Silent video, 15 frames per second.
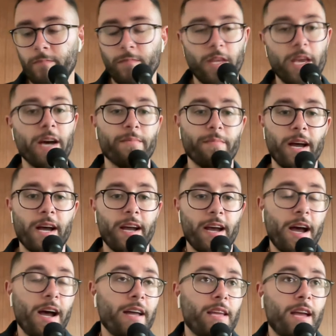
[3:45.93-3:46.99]
Yeah,
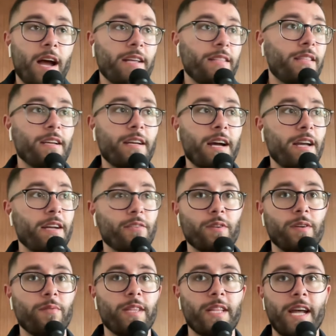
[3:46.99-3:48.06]
I think I
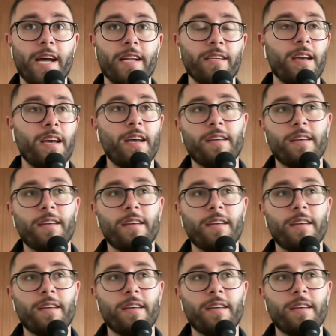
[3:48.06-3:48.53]
agree with that.